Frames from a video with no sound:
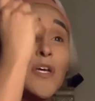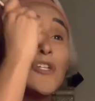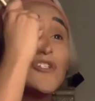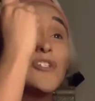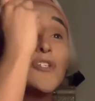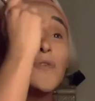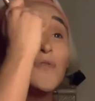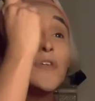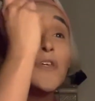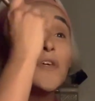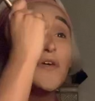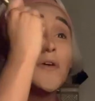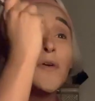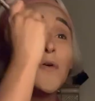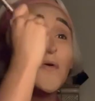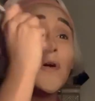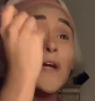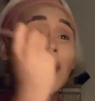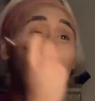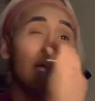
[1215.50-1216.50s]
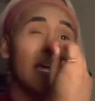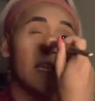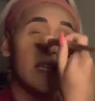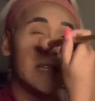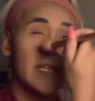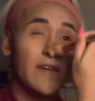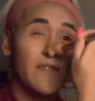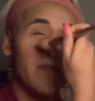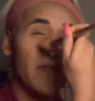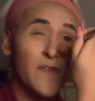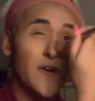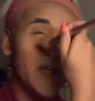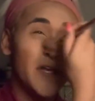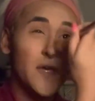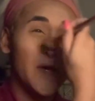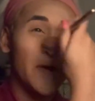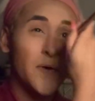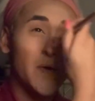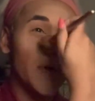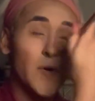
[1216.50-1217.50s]
you and live for
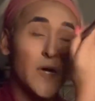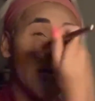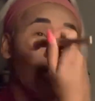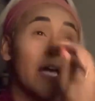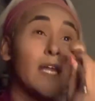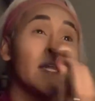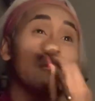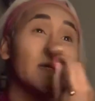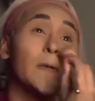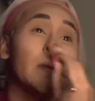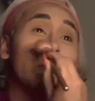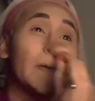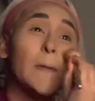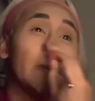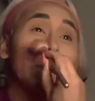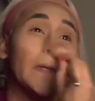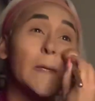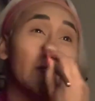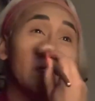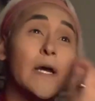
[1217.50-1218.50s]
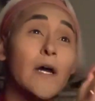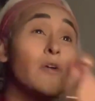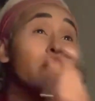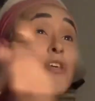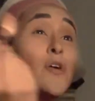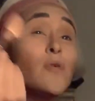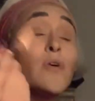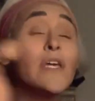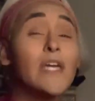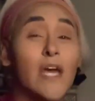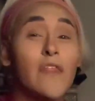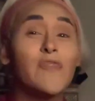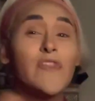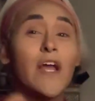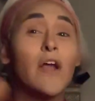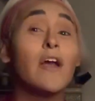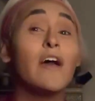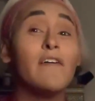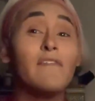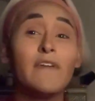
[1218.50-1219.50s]
you, and you know, you'll get
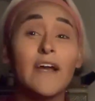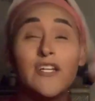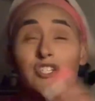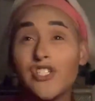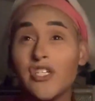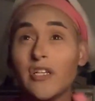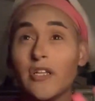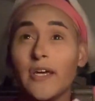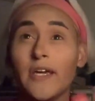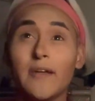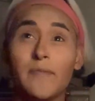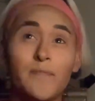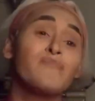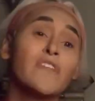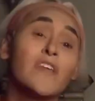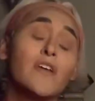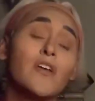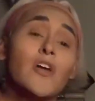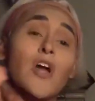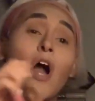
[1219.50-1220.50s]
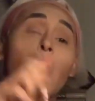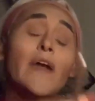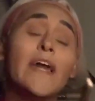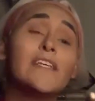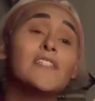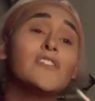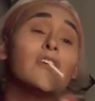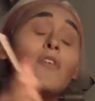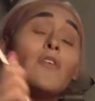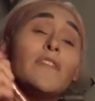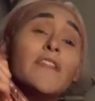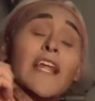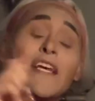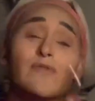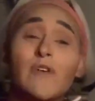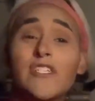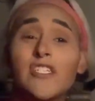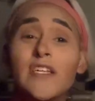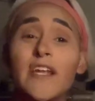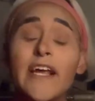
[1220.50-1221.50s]
there eventually. Okay, so the next
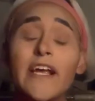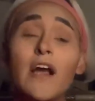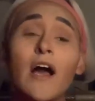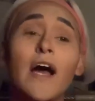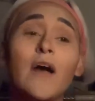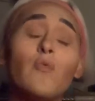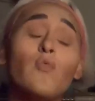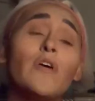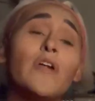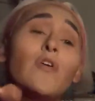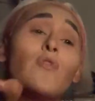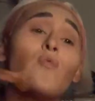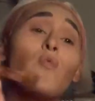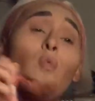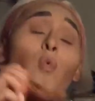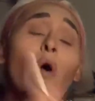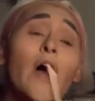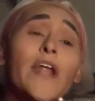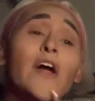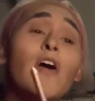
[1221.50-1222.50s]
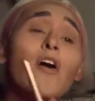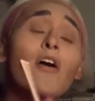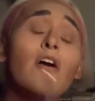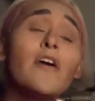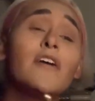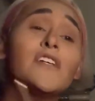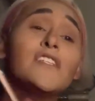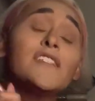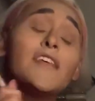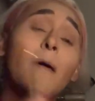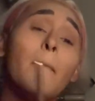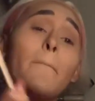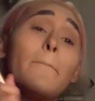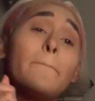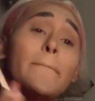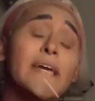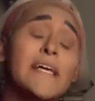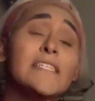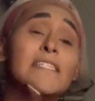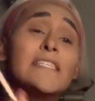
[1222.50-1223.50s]
question that I got, what are
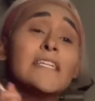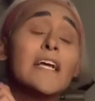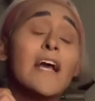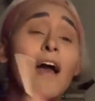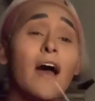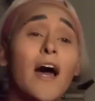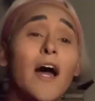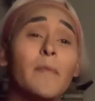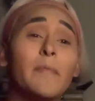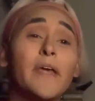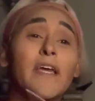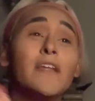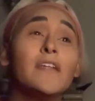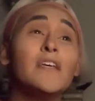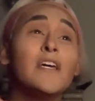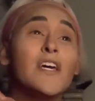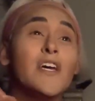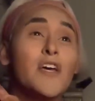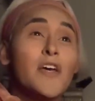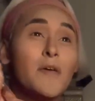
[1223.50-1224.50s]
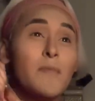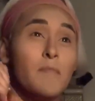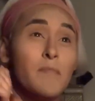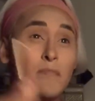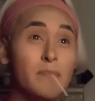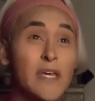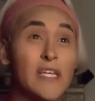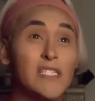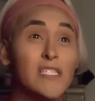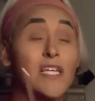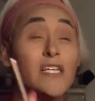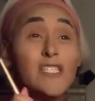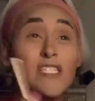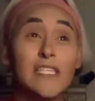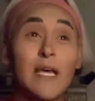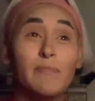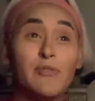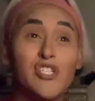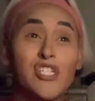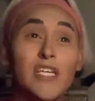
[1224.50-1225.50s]
some common
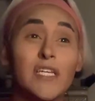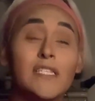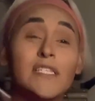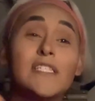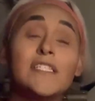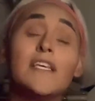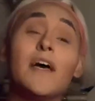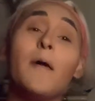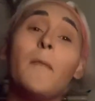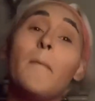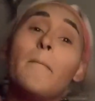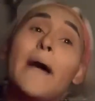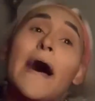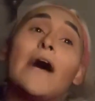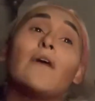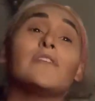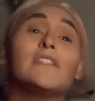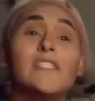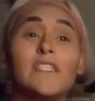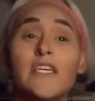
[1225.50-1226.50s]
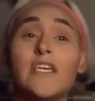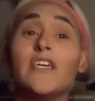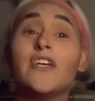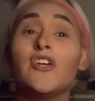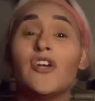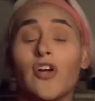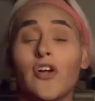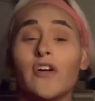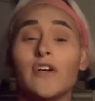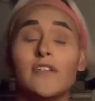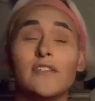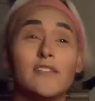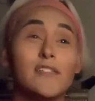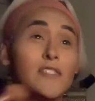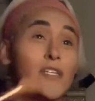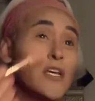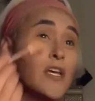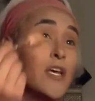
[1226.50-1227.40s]
misconceptions about T girls?